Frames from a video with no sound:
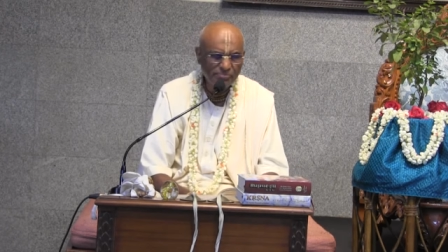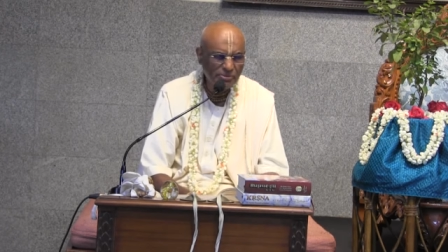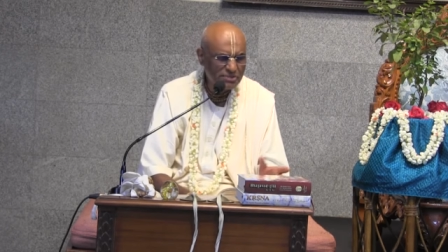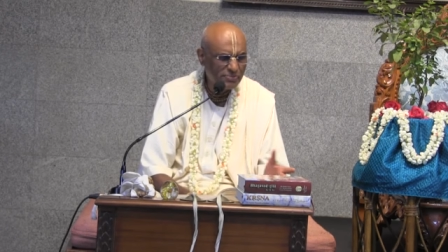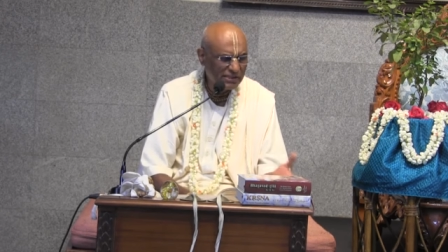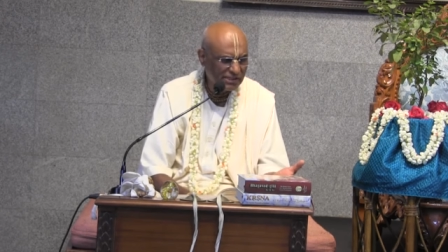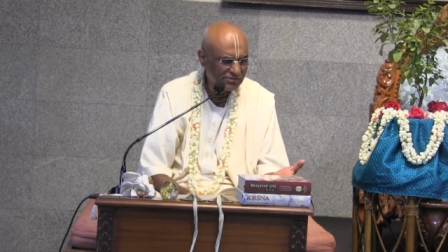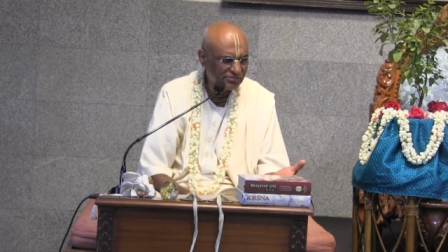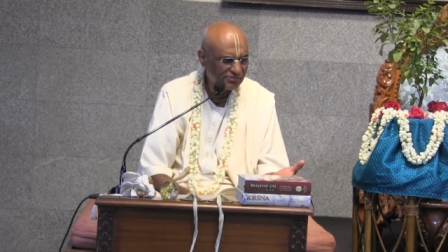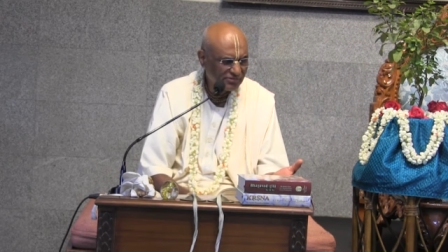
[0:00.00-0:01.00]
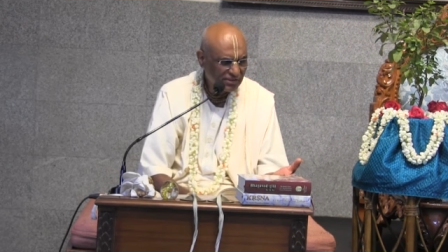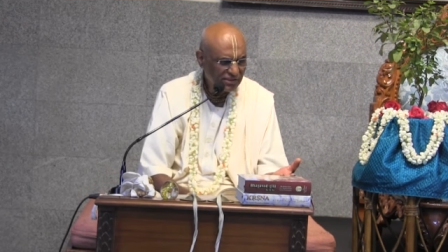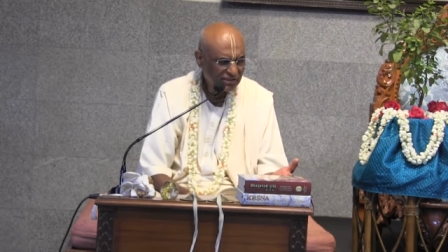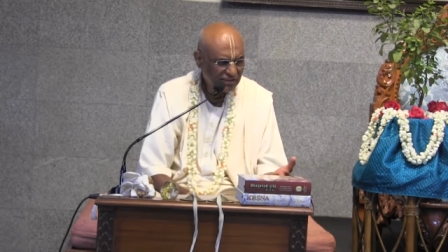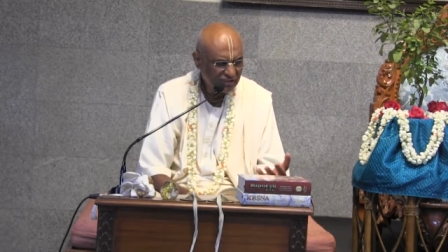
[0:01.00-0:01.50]
perspective,
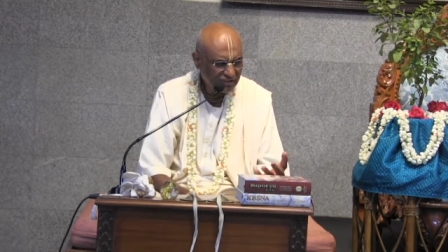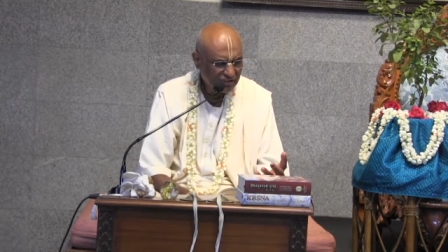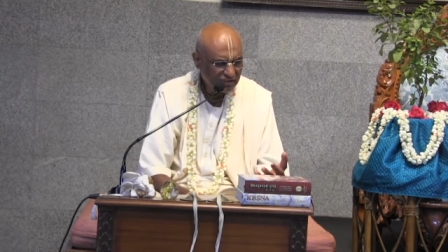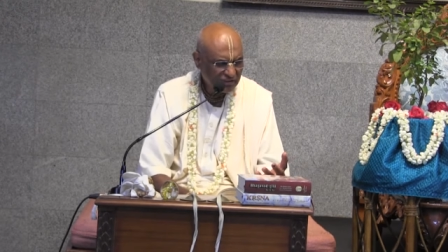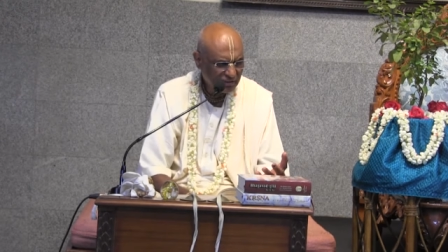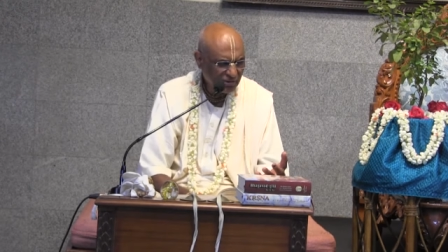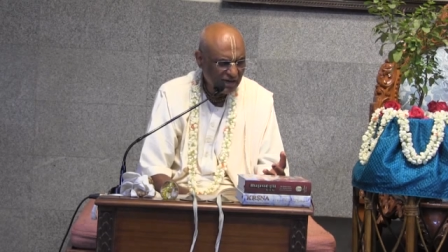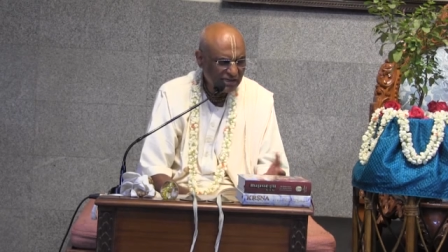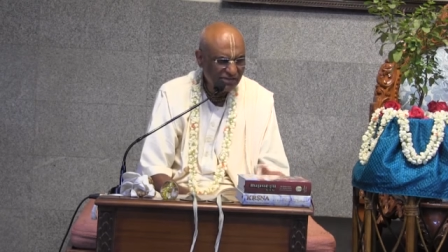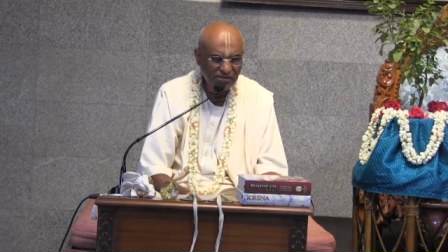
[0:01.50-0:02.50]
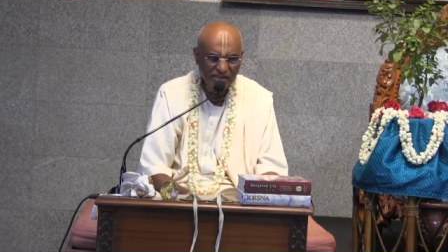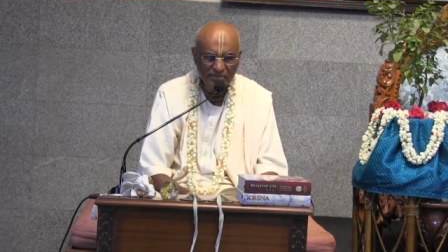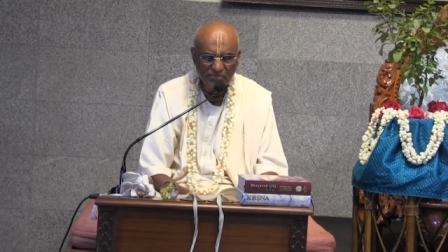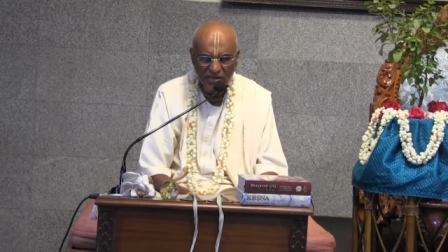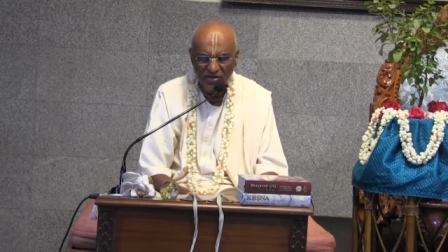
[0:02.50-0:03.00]
your activity
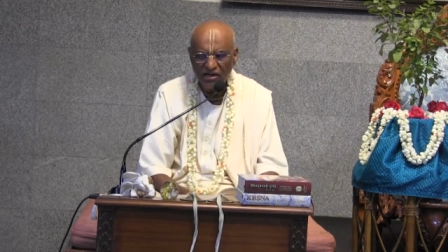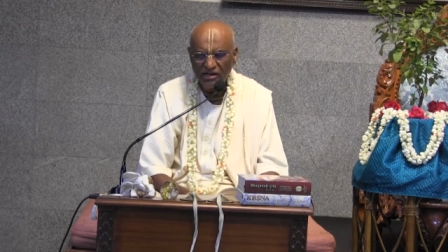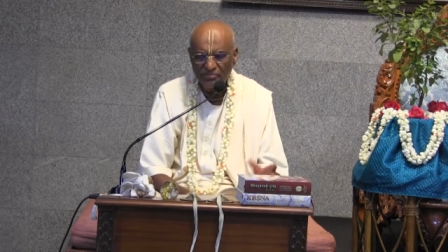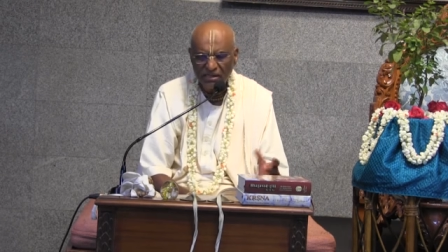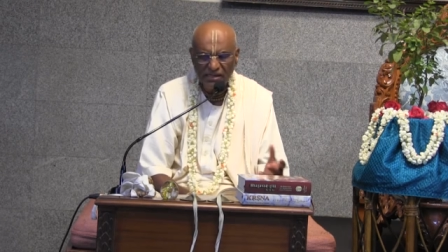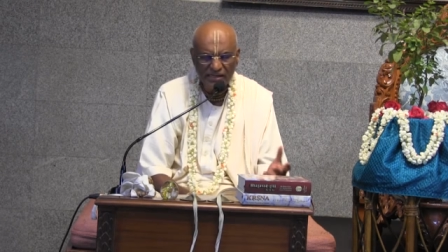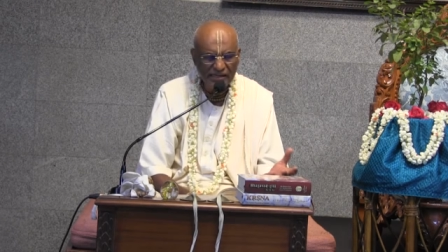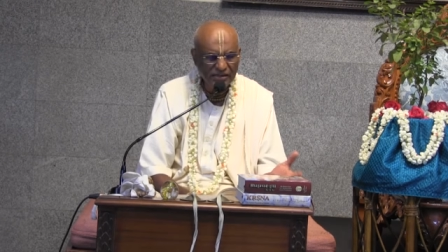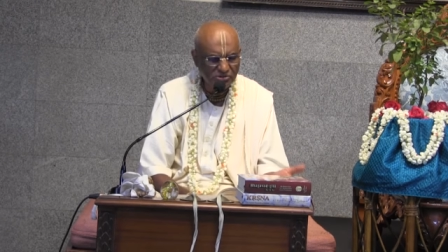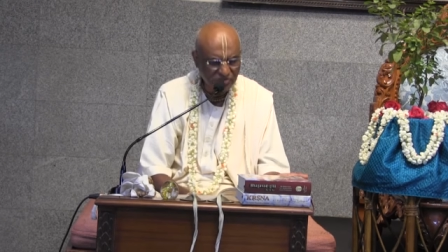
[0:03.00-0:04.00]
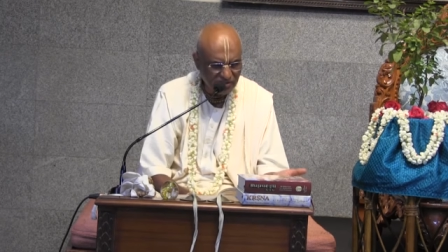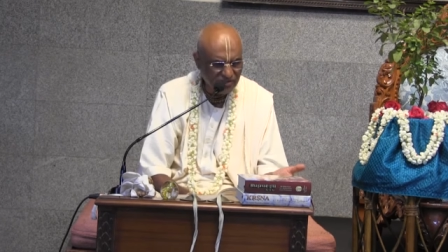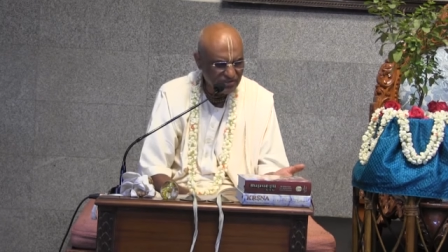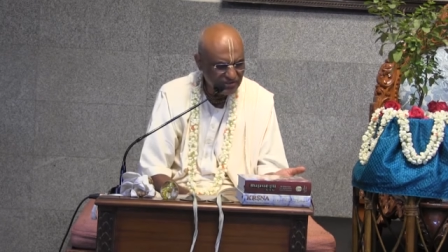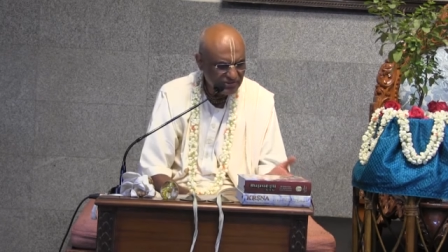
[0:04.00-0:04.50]
may not be leading to
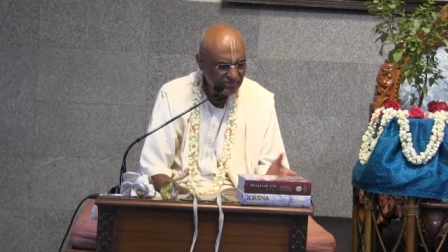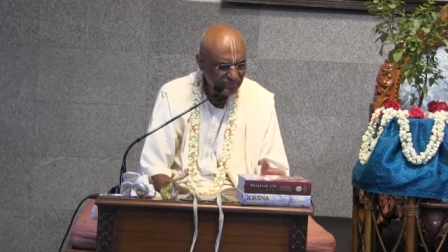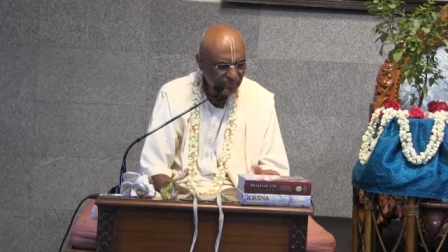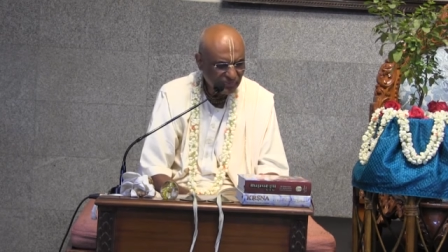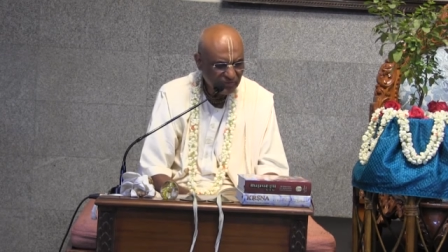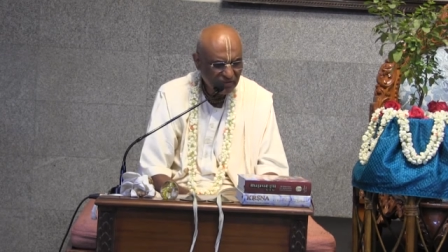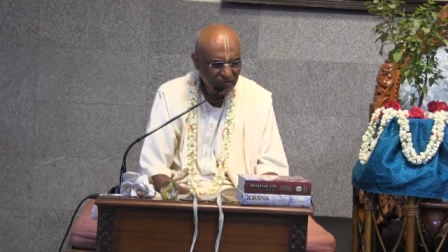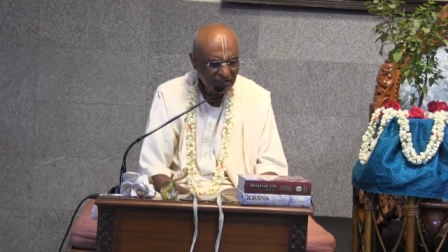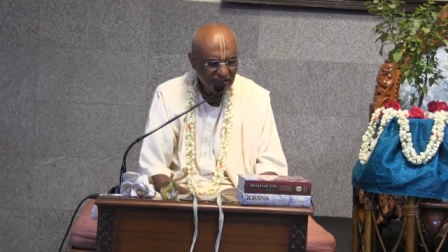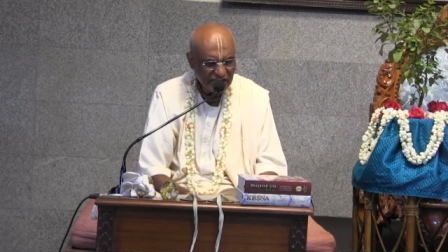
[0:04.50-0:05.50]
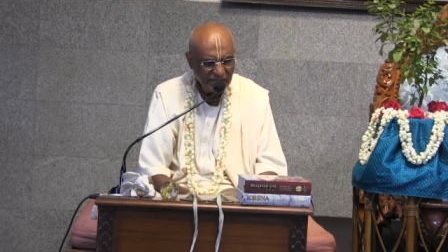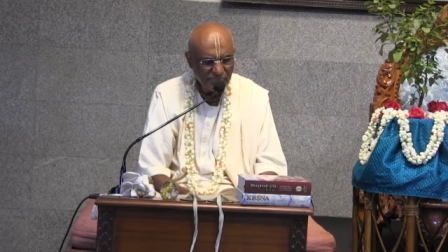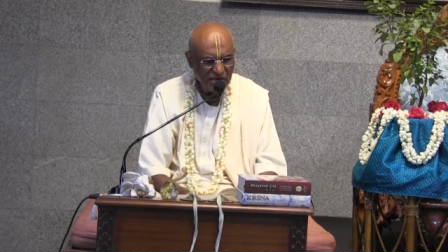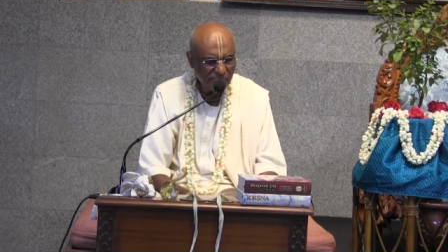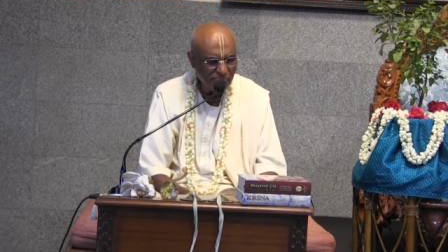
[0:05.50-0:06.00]
success. It
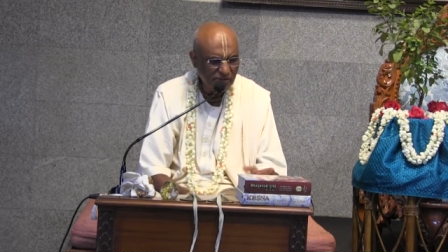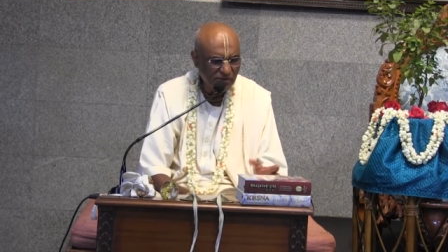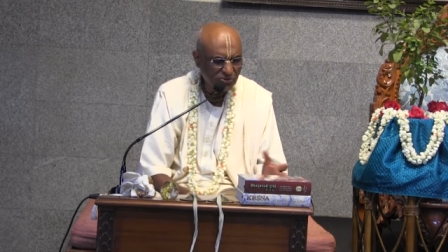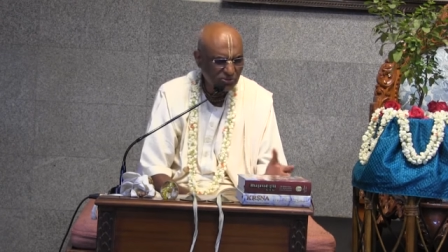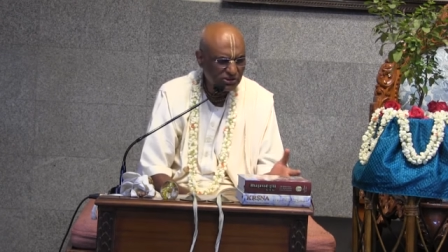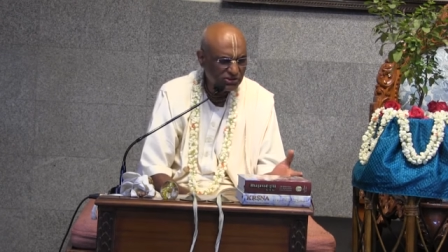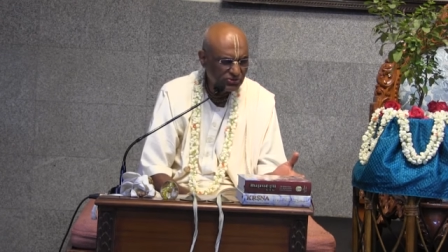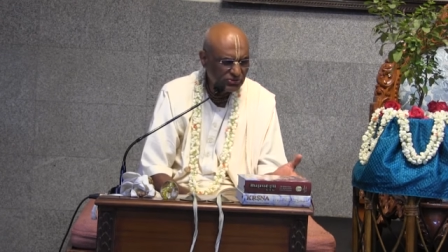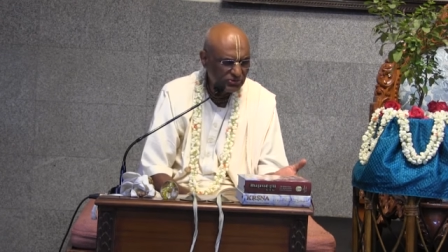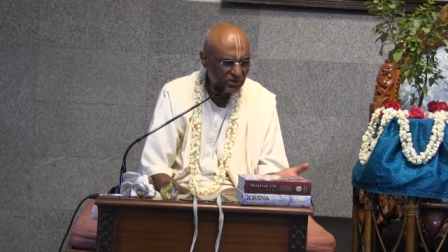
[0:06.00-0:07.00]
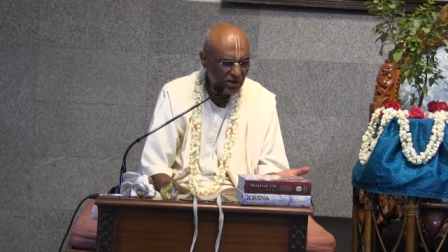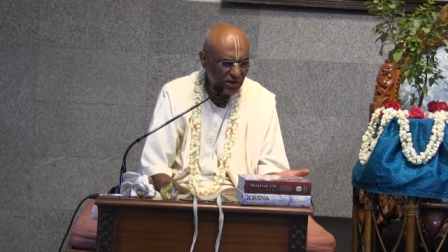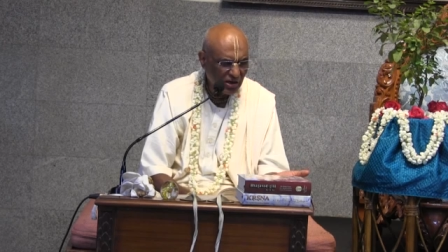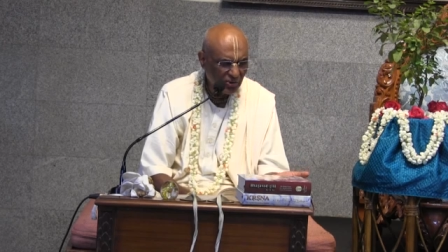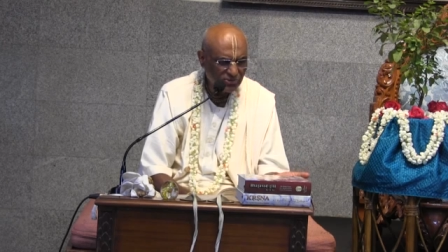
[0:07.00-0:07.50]
may appear to the
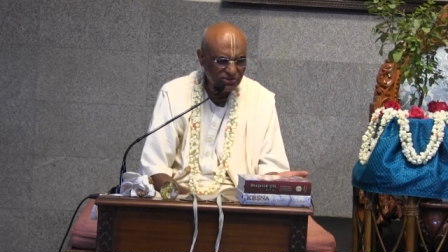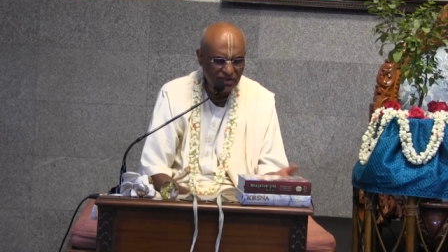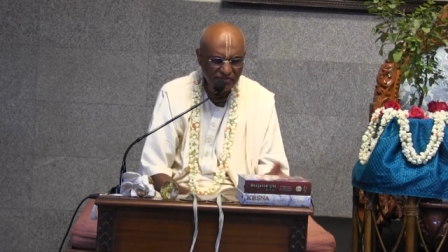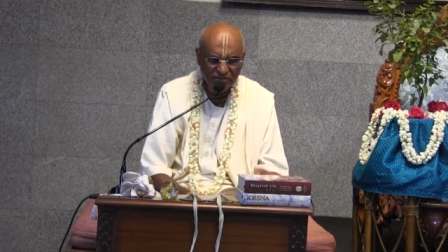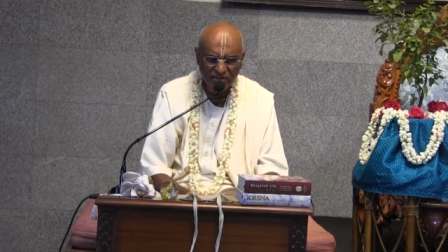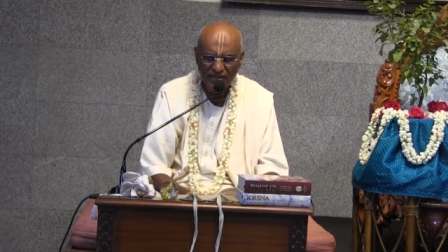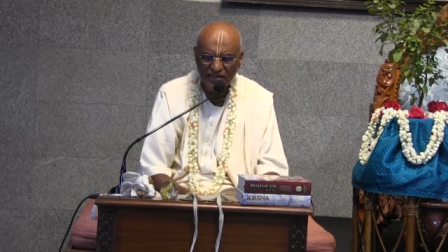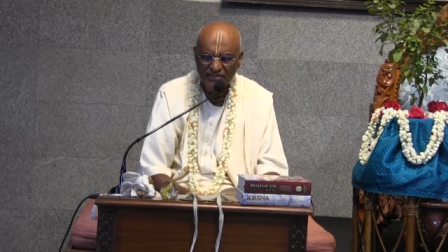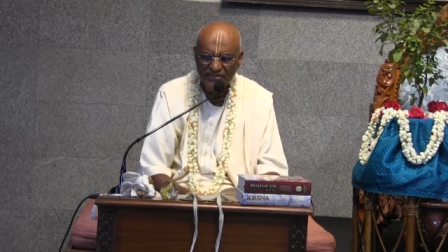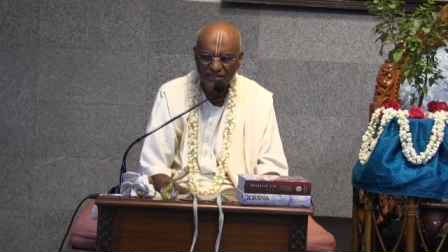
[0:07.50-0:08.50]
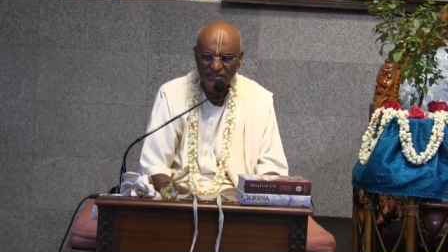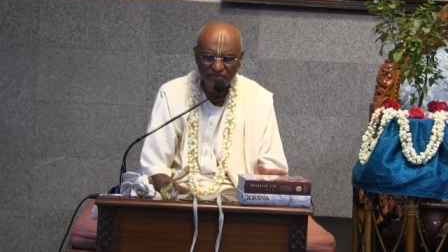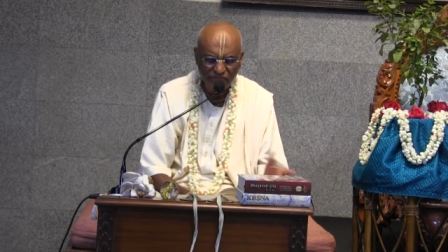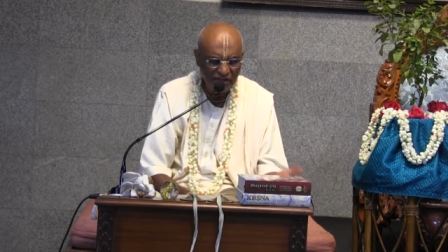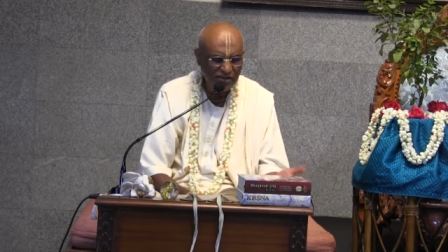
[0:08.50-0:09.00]
outside world as he is a
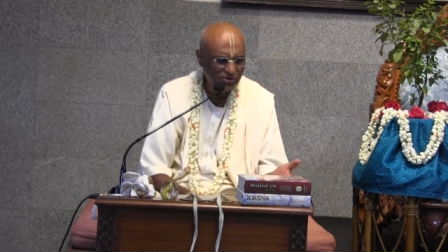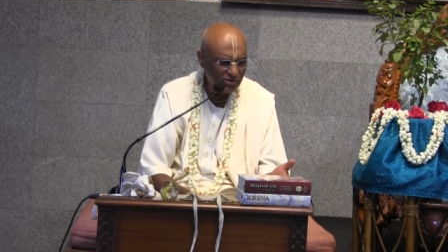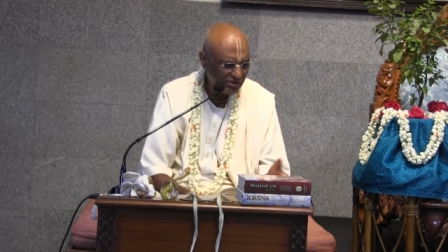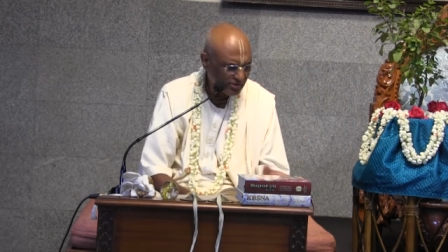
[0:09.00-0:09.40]
failure